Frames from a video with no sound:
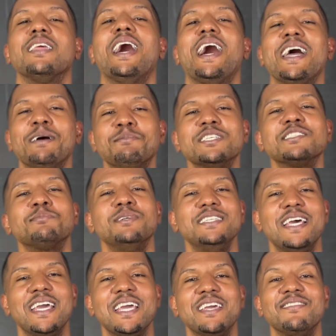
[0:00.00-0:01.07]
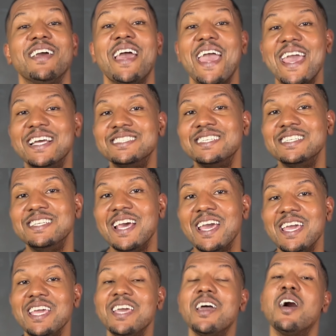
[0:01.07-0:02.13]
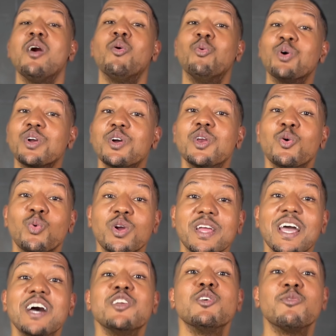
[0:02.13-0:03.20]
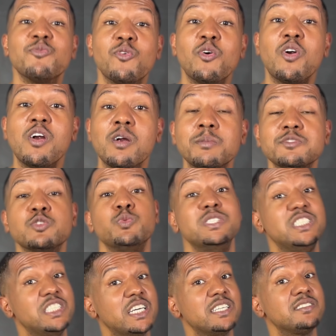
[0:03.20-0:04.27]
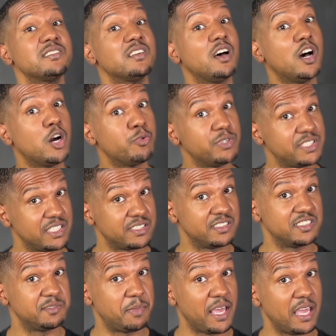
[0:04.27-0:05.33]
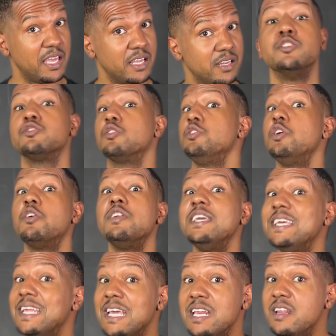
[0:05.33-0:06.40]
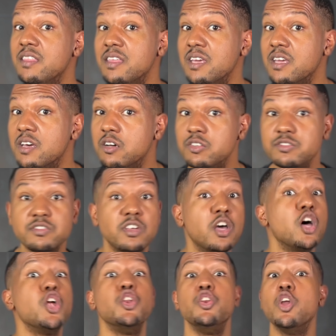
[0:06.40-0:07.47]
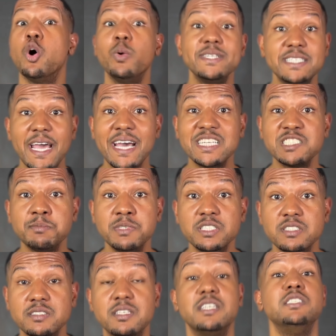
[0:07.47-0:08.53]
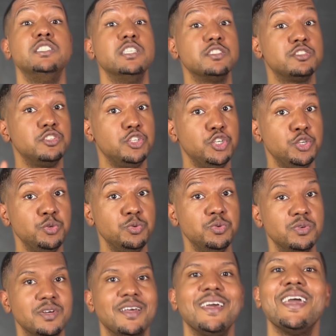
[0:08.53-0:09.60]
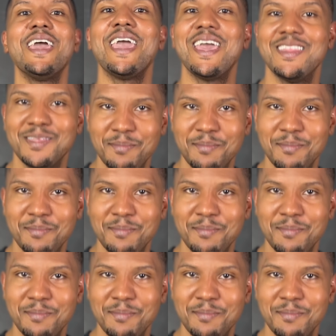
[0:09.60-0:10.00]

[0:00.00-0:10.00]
Hi, I'm Discipline Dave, and today we're gonna work out your forearms with just a resistance band. So you don't need anything else, no attachments, just you and the